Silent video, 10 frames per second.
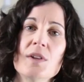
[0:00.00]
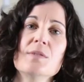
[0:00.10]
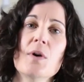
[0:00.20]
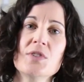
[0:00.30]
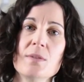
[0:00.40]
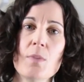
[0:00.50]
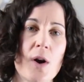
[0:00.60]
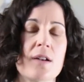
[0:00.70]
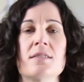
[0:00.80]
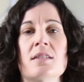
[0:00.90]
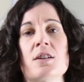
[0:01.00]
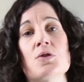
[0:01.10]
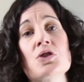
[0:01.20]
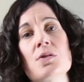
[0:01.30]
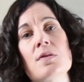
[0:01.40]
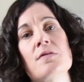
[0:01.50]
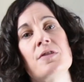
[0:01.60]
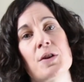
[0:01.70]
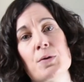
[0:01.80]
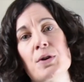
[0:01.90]
What's most important is that you should
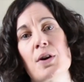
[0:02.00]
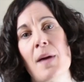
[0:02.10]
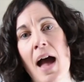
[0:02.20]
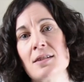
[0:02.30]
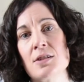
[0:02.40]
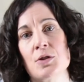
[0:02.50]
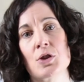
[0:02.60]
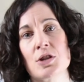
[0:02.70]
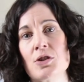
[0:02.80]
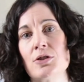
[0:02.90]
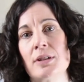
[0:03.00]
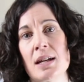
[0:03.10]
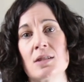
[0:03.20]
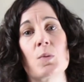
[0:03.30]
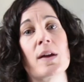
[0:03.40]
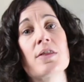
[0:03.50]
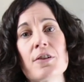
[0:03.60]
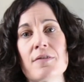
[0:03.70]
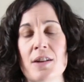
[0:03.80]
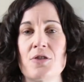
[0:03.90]
review your pet's nutritional needs with
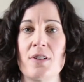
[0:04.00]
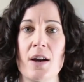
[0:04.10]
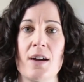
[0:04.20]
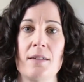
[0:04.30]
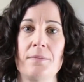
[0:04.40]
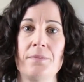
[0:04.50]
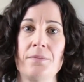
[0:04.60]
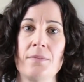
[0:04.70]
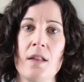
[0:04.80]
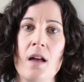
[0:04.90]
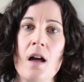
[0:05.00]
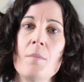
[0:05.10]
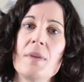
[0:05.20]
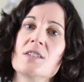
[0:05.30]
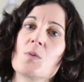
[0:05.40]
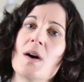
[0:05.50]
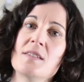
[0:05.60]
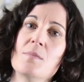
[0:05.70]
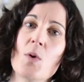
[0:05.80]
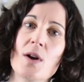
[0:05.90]
your veterinarian, because
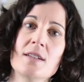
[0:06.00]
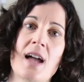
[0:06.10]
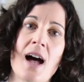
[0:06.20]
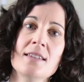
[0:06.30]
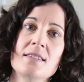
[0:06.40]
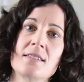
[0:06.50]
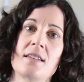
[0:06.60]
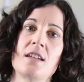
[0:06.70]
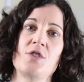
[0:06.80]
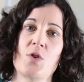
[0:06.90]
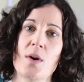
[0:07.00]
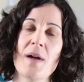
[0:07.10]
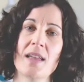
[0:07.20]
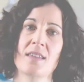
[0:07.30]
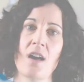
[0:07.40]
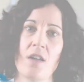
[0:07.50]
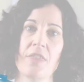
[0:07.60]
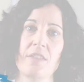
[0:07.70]
what's important to us is your pet's health,